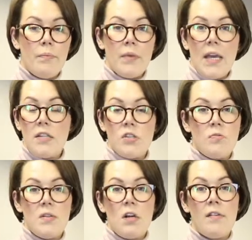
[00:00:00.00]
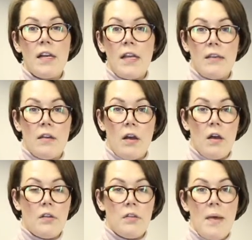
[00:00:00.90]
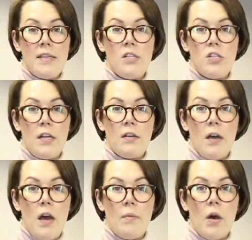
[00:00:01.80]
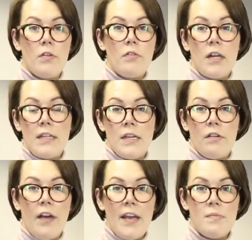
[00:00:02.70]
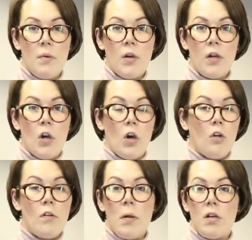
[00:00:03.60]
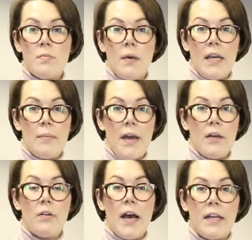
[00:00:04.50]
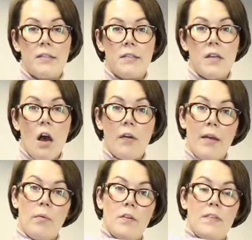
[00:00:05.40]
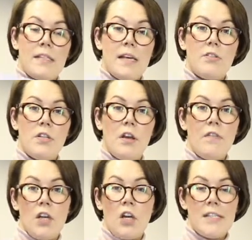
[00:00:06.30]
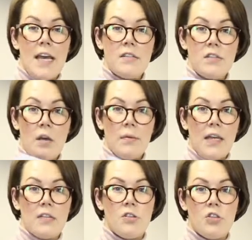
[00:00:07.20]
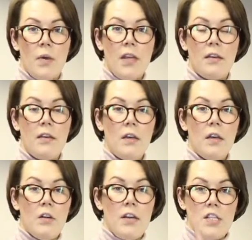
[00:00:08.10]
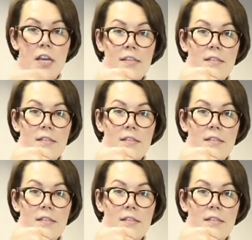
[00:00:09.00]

get in touch with me directly on the messaging, either on LinkedIn or Facebook, or reply to my email and I'll get one of these out to you. I've only got 10, so get in touch quick. Alright, cheers.